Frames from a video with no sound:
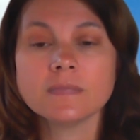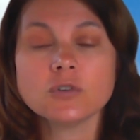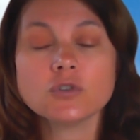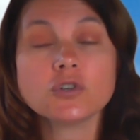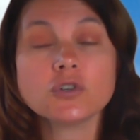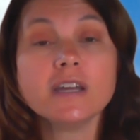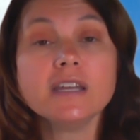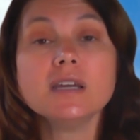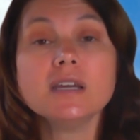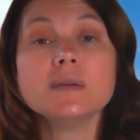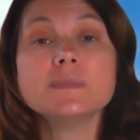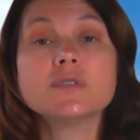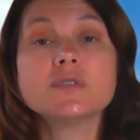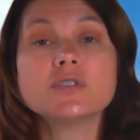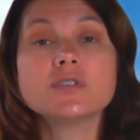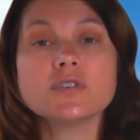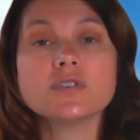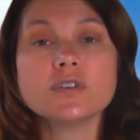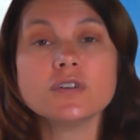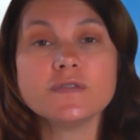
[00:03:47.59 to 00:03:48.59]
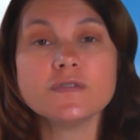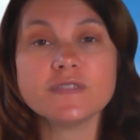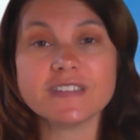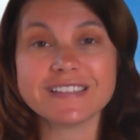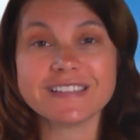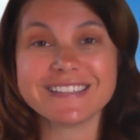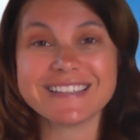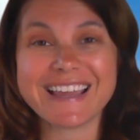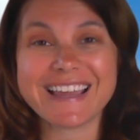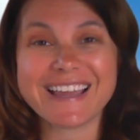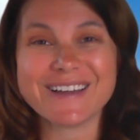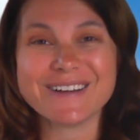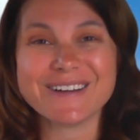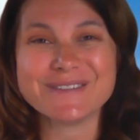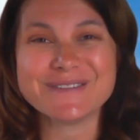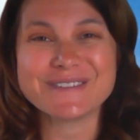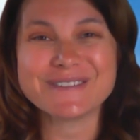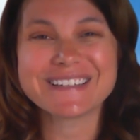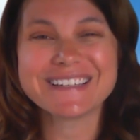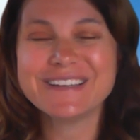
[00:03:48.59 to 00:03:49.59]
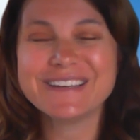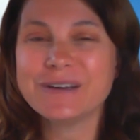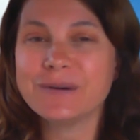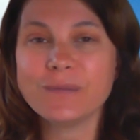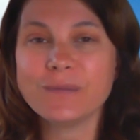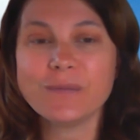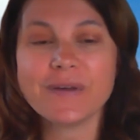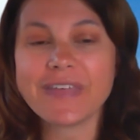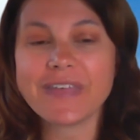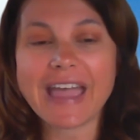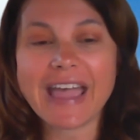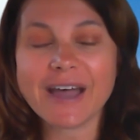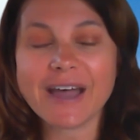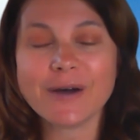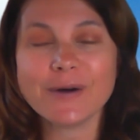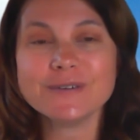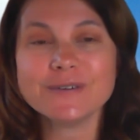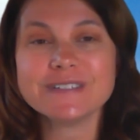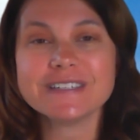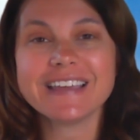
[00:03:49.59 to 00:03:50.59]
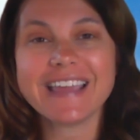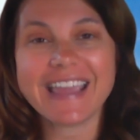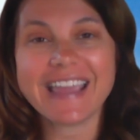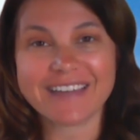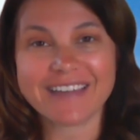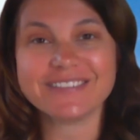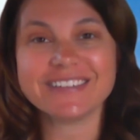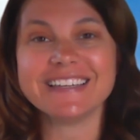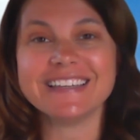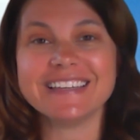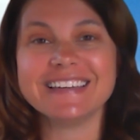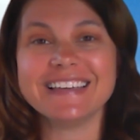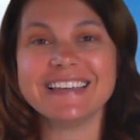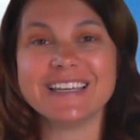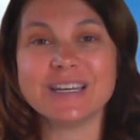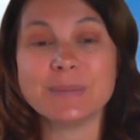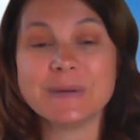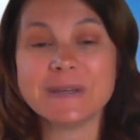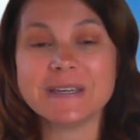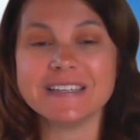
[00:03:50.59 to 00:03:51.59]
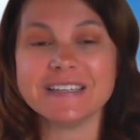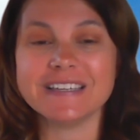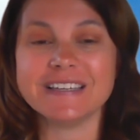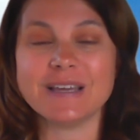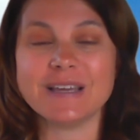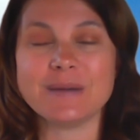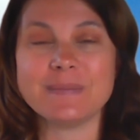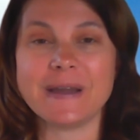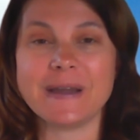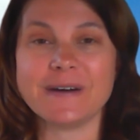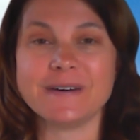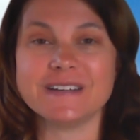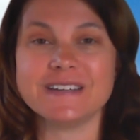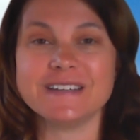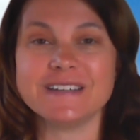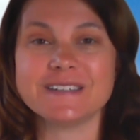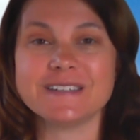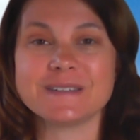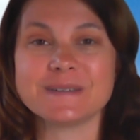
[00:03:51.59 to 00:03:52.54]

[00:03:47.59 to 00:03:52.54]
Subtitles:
Try to observe the sound without having an opinion about it.